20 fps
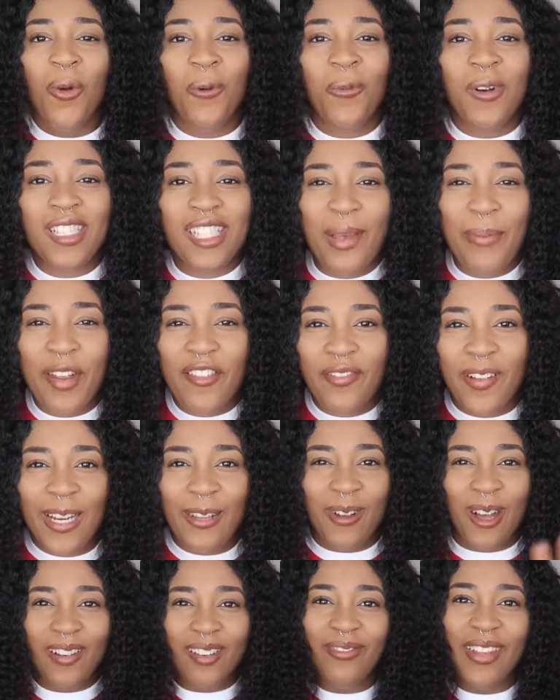What's up
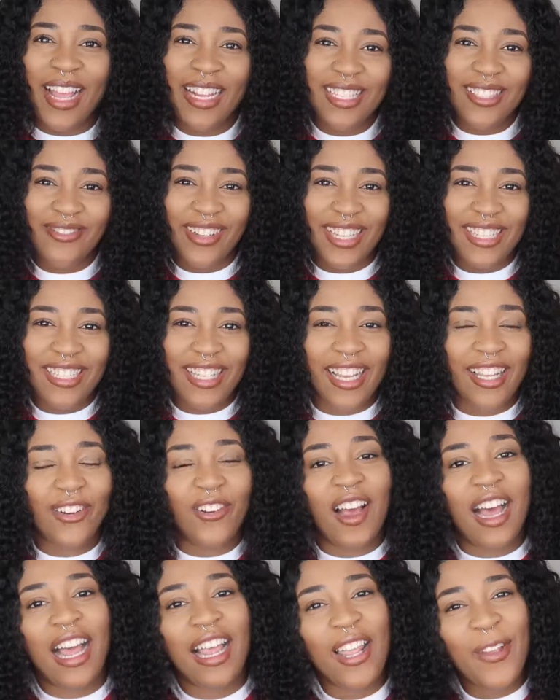everybody, welcome back to my
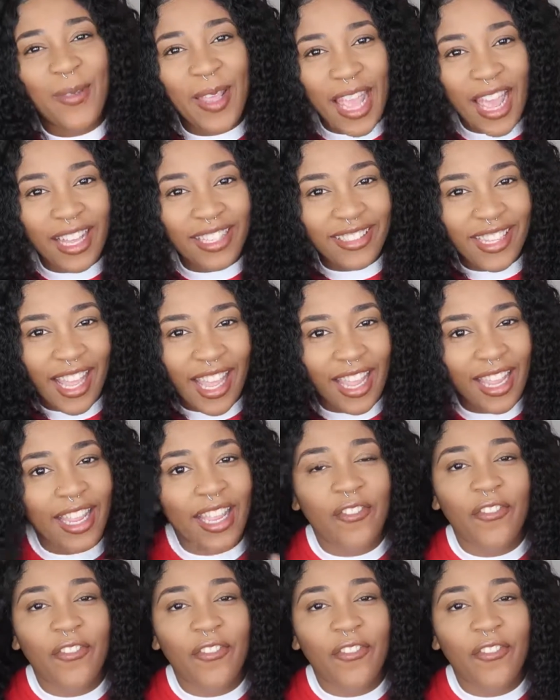channel. I am Calais.